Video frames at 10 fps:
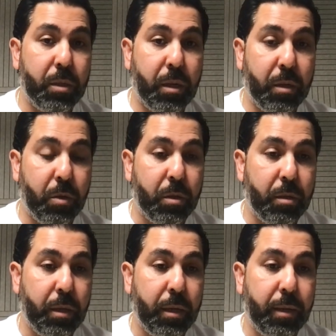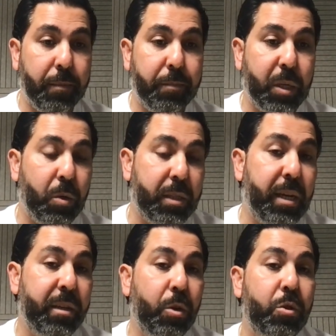they are not because they
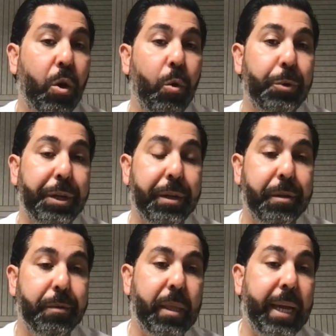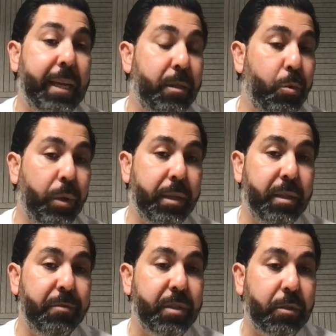are not owning the end-to-end
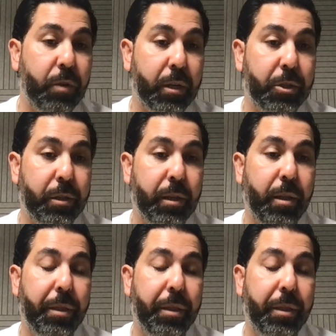infrastructure.